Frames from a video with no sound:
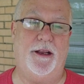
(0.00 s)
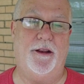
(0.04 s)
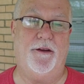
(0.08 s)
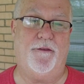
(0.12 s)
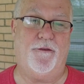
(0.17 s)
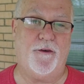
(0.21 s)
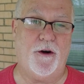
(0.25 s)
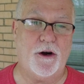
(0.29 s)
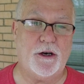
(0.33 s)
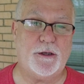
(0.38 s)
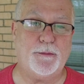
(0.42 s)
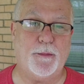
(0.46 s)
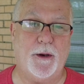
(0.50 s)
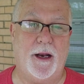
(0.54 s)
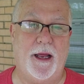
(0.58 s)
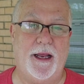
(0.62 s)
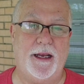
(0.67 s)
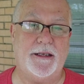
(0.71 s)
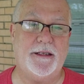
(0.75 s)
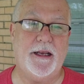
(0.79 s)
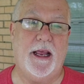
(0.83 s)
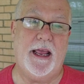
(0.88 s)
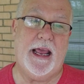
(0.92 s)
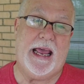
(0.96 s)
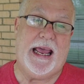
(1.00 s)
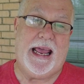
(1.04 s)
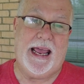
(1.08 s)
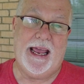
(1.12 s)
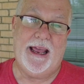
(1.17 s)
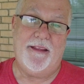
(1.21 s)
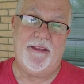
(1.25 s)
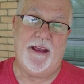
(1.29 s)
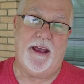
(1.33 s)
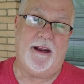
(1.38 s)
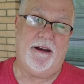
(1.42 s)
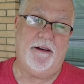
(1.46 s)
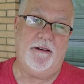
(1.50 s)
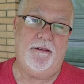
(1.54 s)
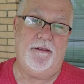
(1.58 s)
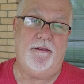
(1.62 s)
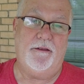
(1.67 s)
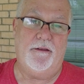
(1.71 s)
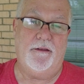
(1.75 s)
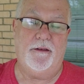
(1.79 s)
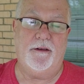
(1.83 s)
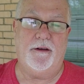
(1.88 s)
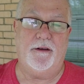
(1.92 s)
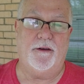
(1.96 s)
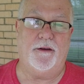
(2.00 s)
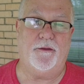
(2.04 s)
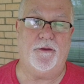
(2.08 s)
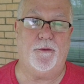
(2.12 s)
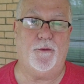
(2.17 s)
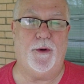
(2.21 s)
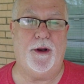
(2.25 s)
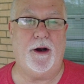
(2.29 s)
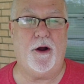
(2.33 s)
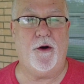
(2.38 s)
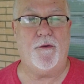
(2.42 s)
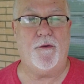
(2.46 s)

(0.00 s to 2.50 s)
in the first place, and then went